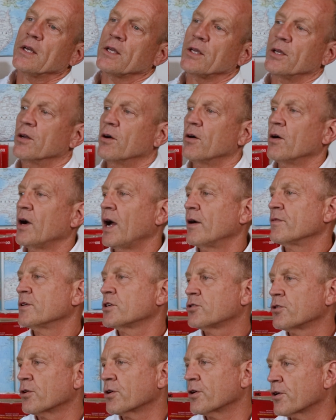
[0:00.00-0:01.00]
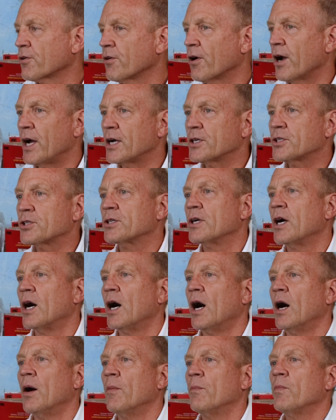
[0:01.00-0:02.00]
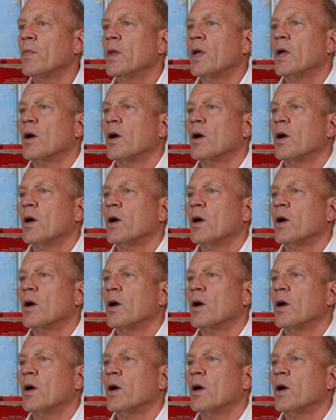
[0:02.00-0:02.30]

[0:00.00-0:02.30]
have a sugar crash. So